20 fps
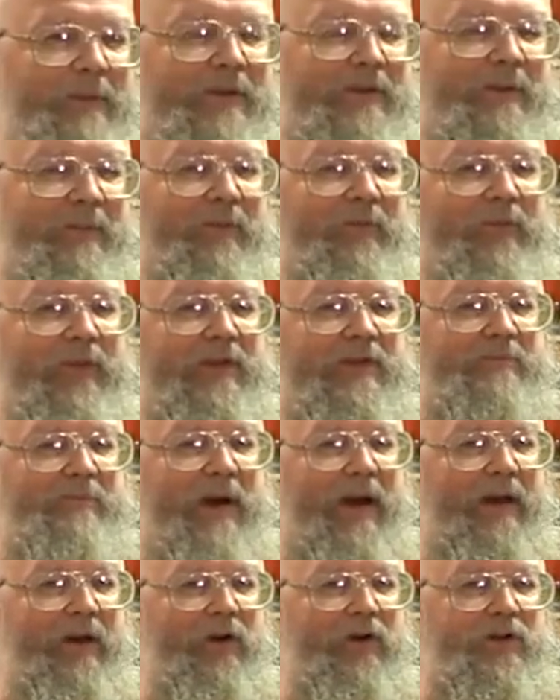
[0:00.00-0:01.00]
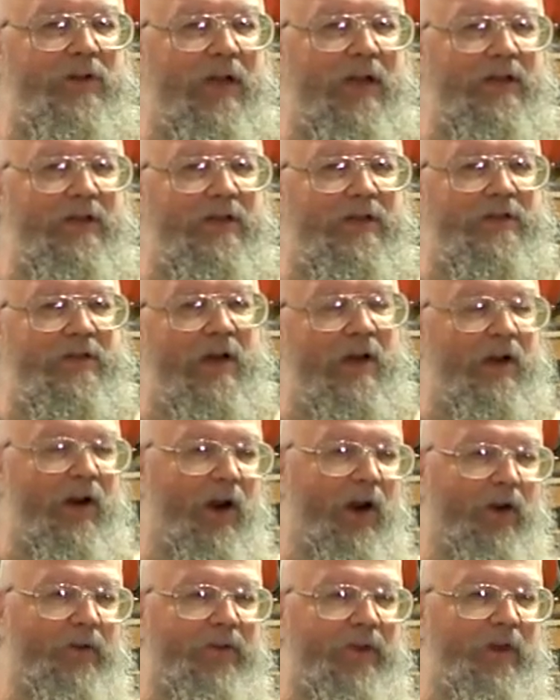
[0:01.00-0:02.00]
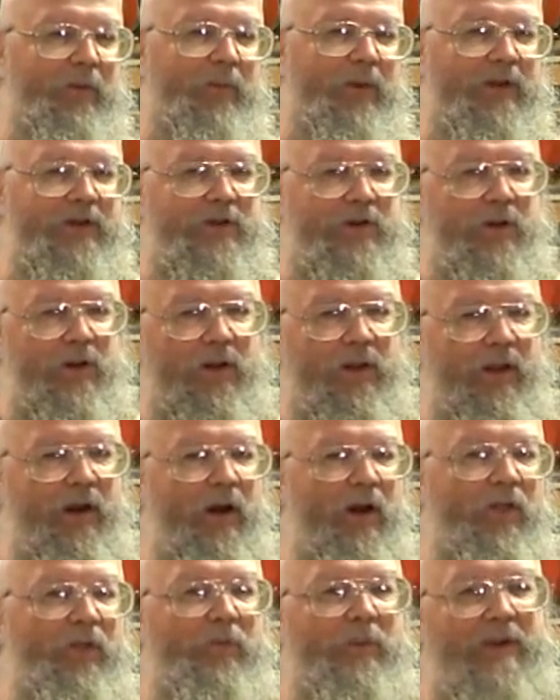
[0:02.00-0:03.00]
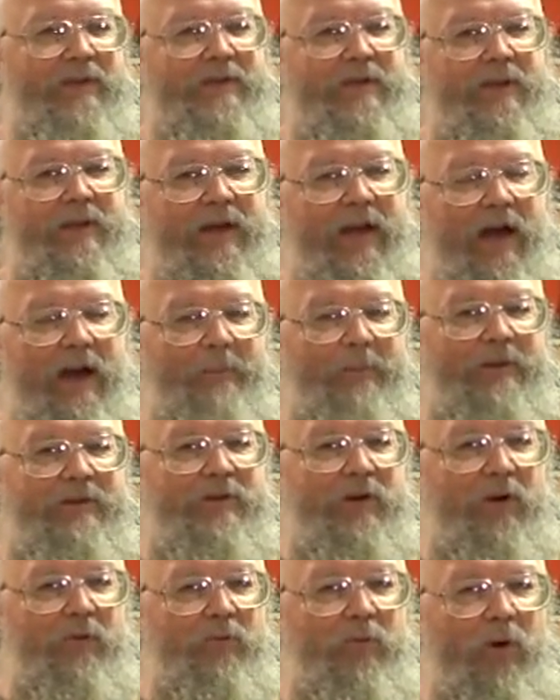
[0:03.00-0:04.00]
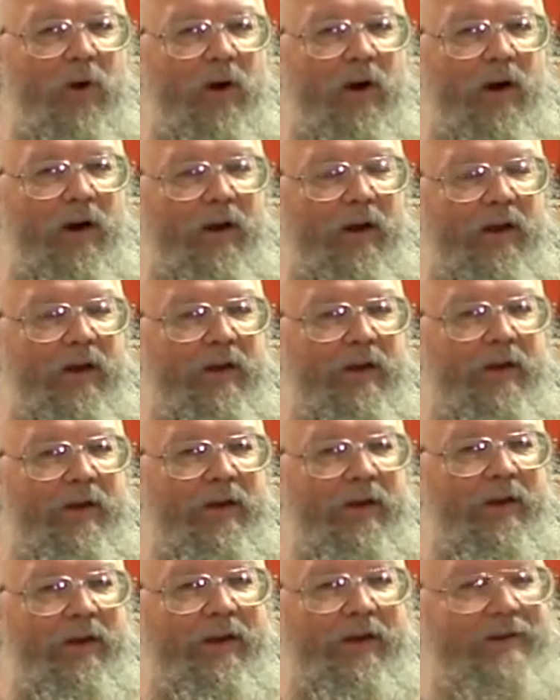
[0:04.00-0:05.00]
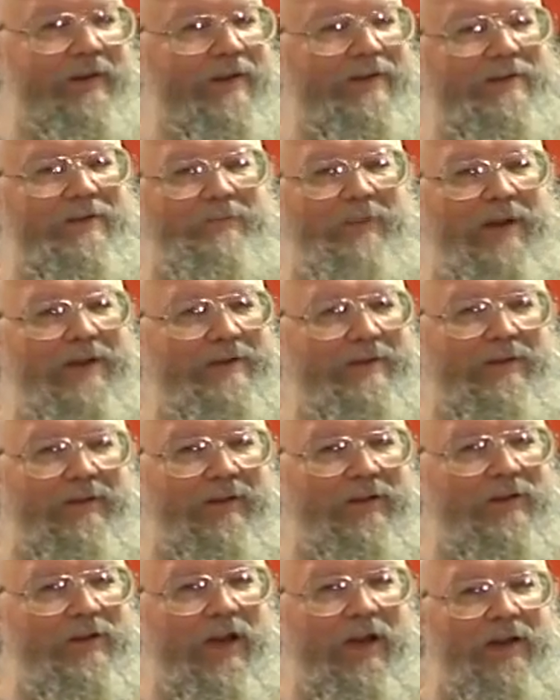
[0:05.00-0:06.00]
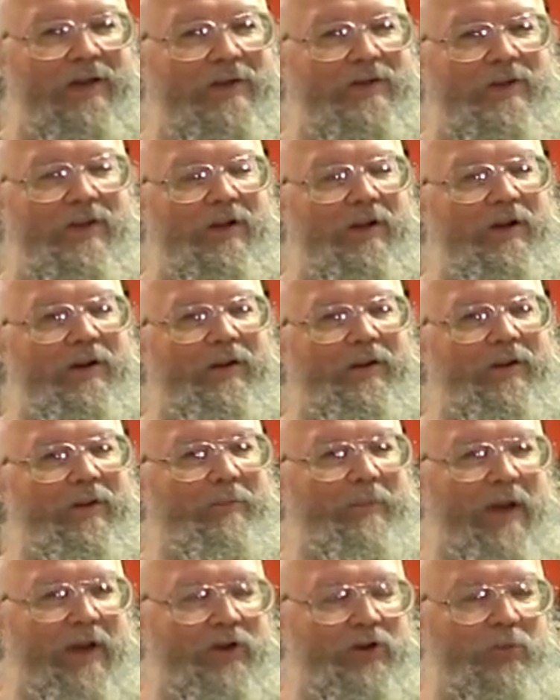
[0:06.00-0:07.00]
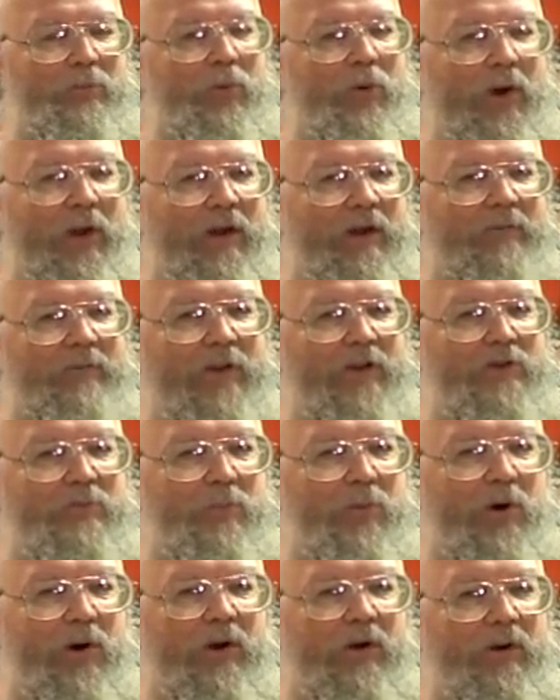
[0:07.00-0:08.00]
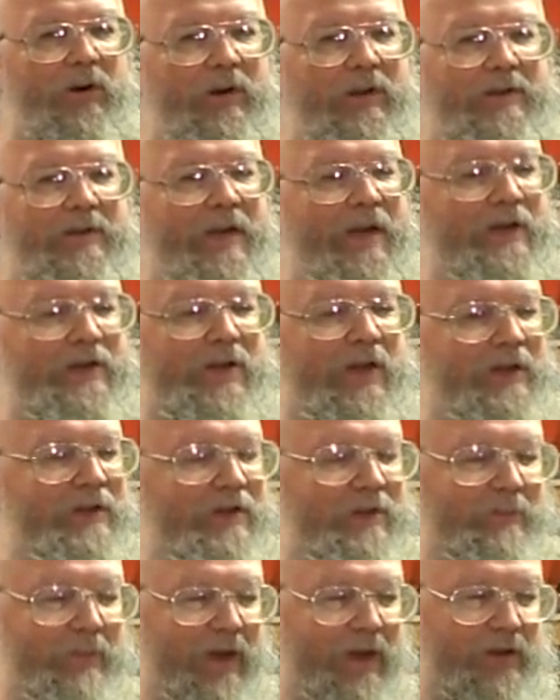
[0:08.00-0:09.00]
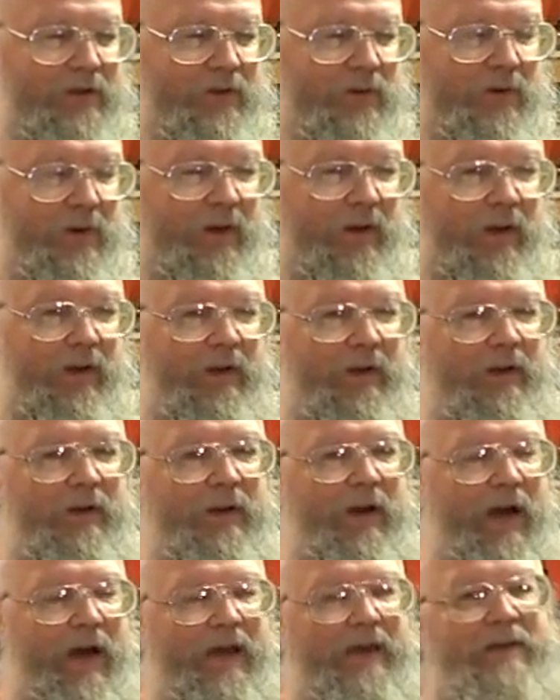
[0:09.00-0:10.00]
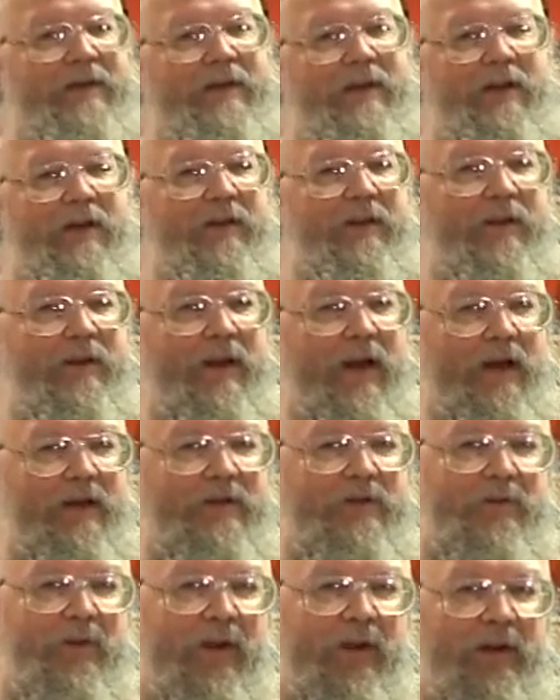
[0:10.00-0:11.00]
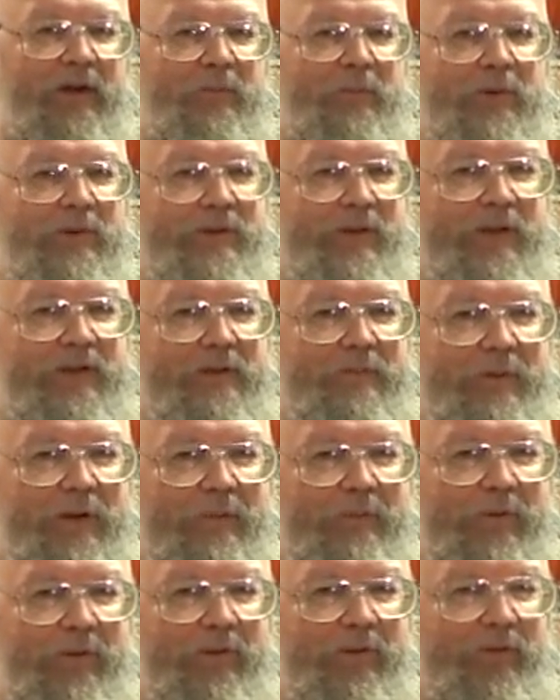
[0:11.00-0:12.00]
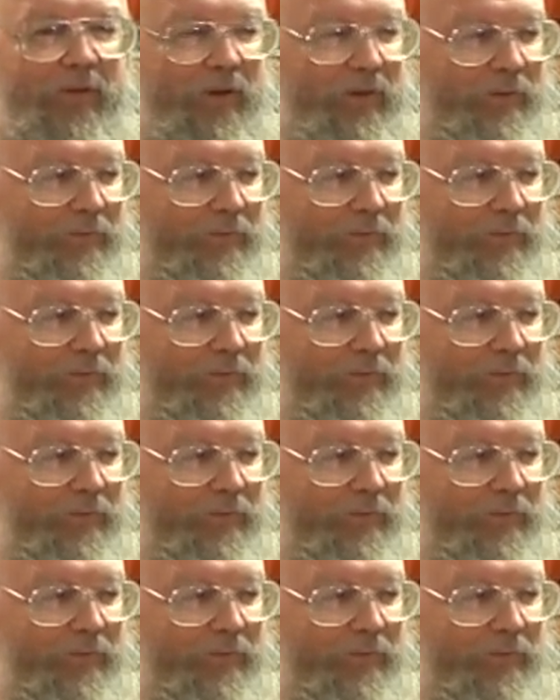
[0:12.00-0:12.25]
some of these minor changes are the original and all the rest of the copies are wrong, it doesn't basically change the, the major point of each book or it does not change the major idea that God is trying to present to people. So.